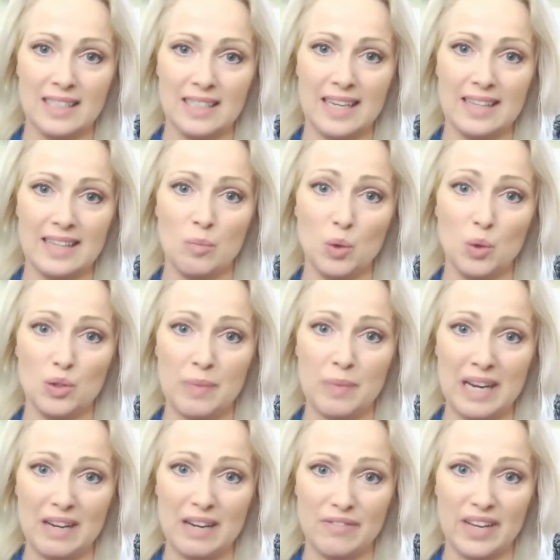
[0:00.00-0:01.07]
and get the most
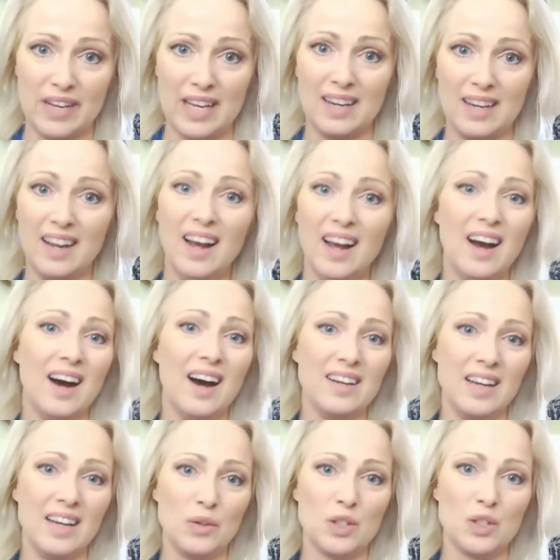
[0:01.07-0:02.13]
benefit,
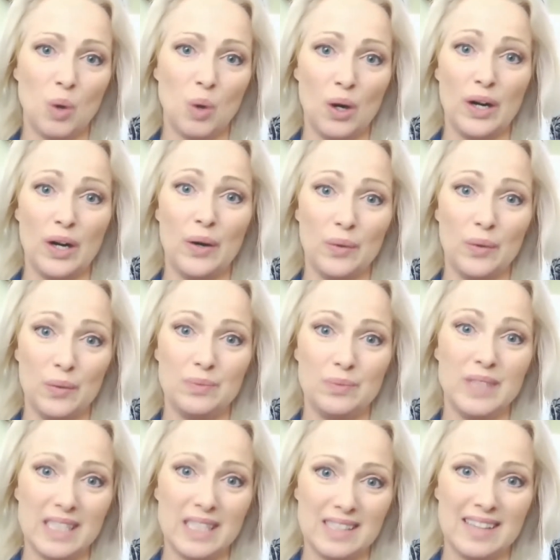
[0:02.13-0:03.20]
you know, tomorrow
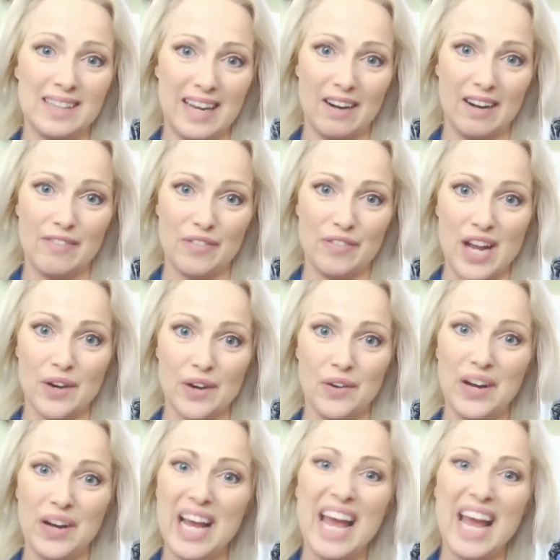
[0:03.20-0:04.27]
it's there for you.
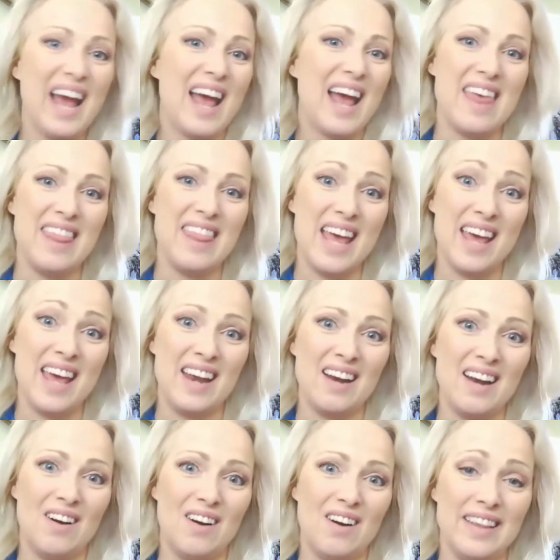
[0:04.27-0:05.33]
And
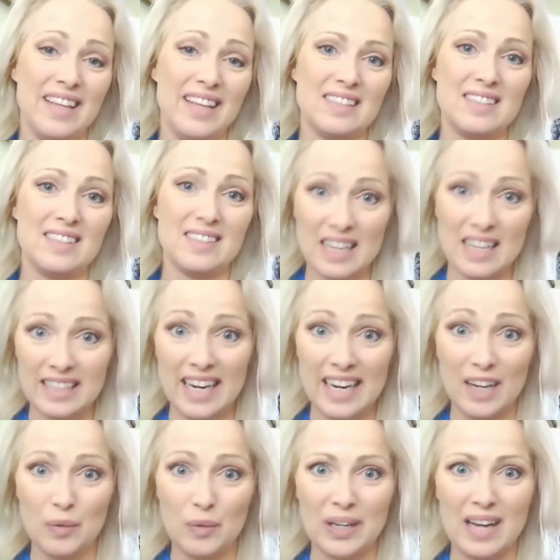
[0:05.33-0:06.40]
then on this
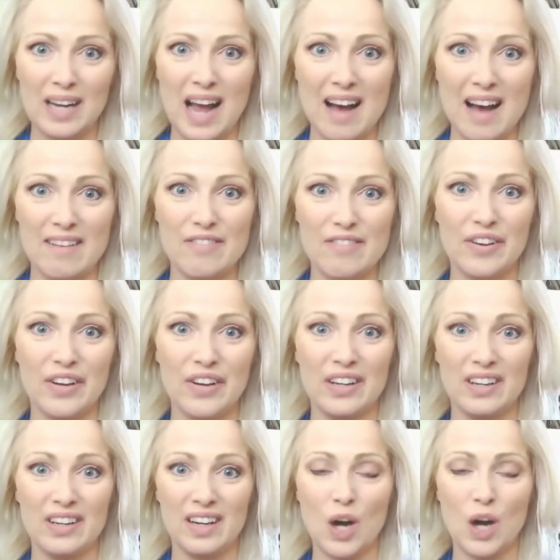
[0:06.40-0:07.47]
Sunday, we're going to have
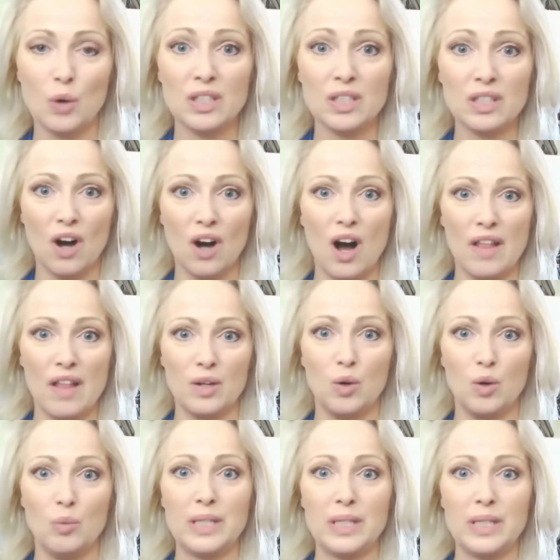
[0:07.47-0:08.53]
a coaching call that
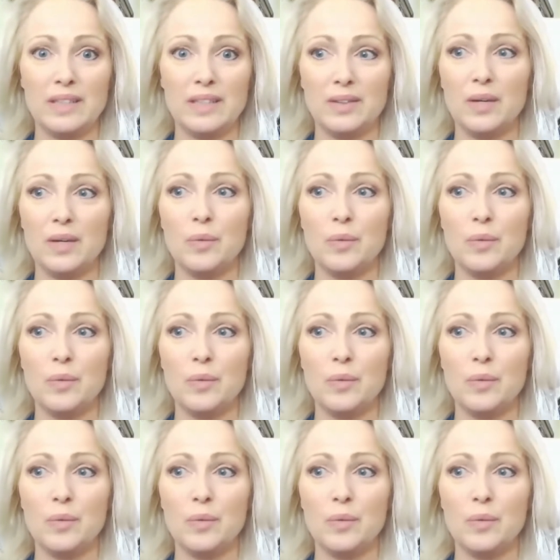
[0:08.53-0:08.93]
will be